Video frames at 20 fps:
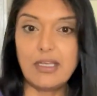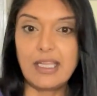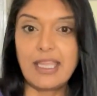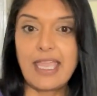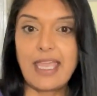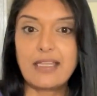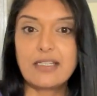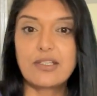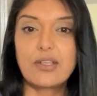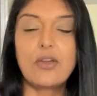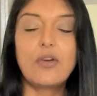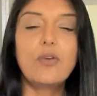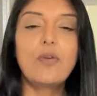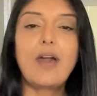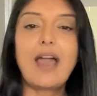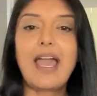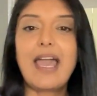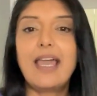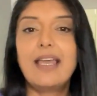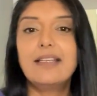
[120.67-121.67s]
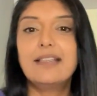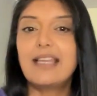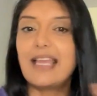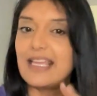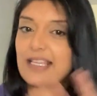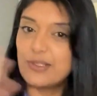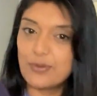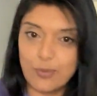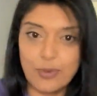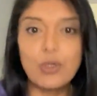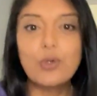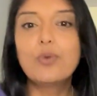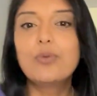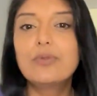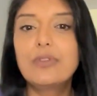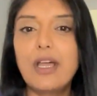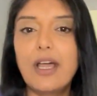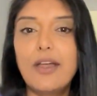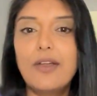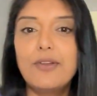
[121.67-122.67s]
a kettle, and as we
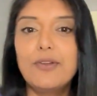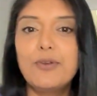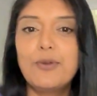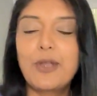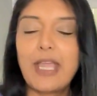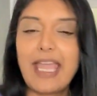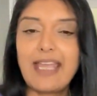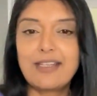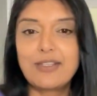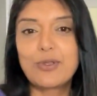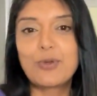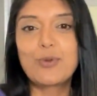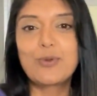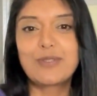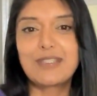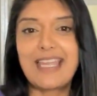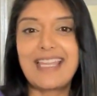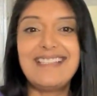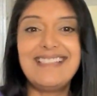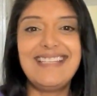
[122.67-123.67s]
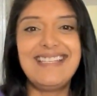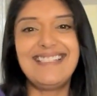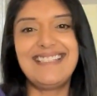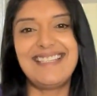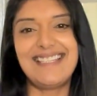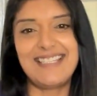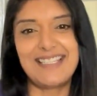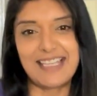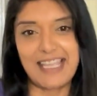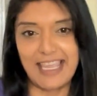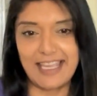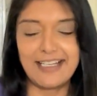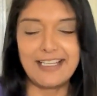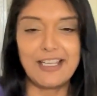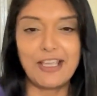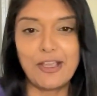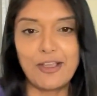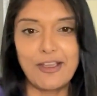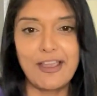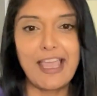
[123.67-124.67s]
all know, kettles they need
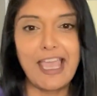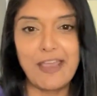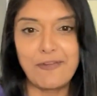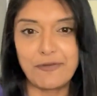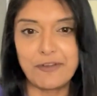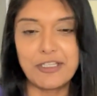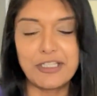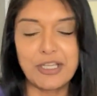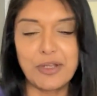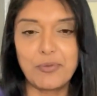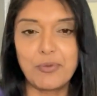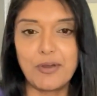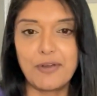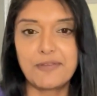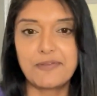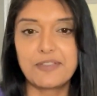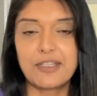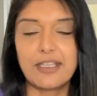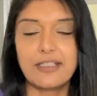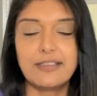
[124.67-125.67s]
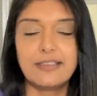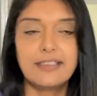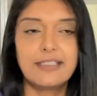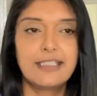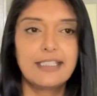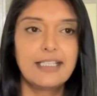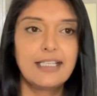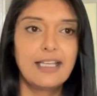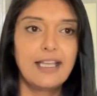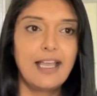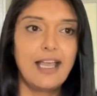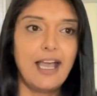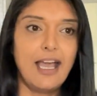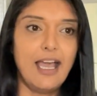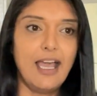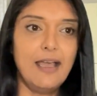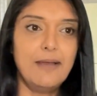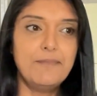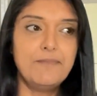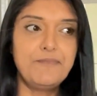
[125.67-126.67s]
descaling every so often.
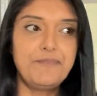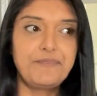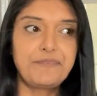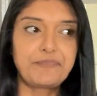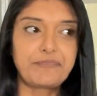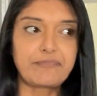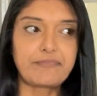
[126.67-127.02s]
Um,